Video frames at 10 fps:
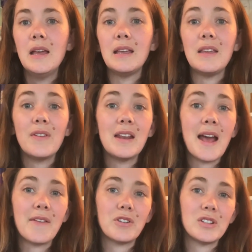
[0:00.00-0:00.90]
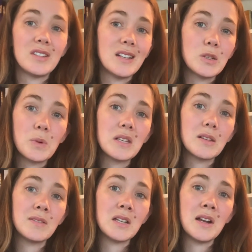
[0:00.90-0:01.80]
Even after six weeks
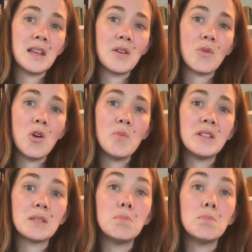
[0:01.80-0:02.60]
of studying Romans,